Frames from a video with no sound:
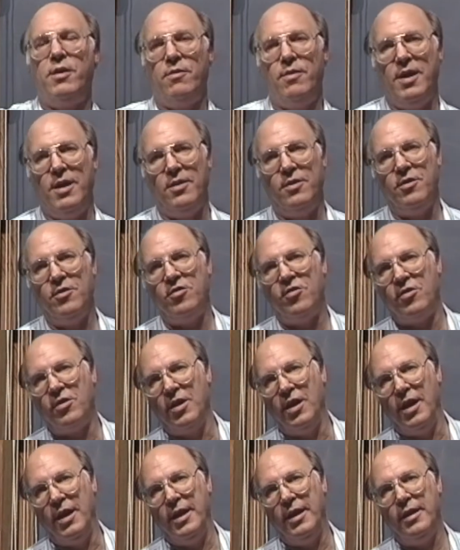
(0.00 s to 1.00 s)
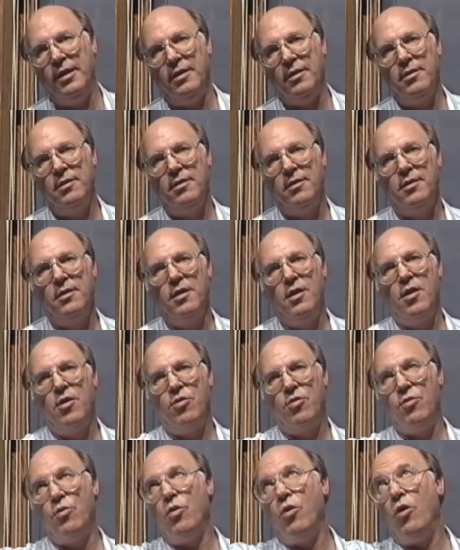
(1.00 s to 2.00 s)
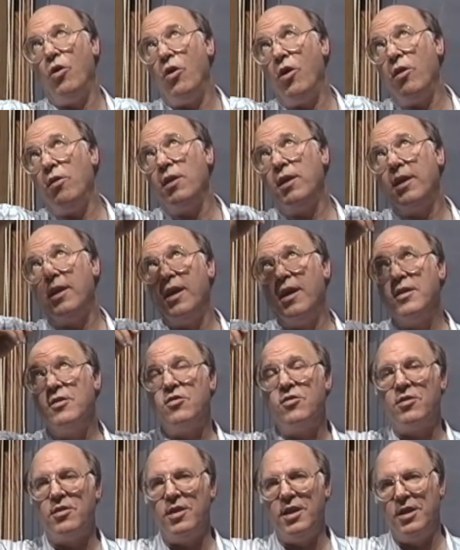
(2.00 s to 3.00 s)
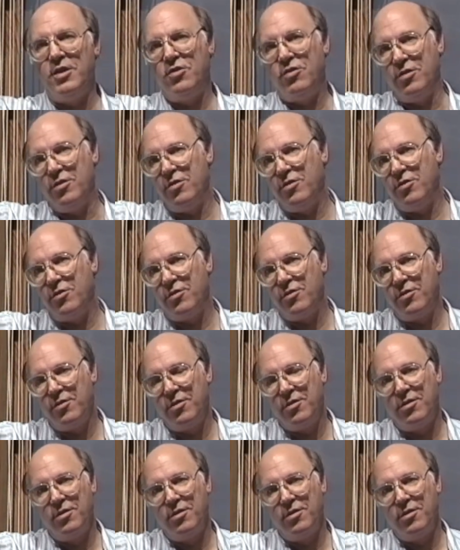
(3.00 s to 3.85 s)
around the sky through all the constellations.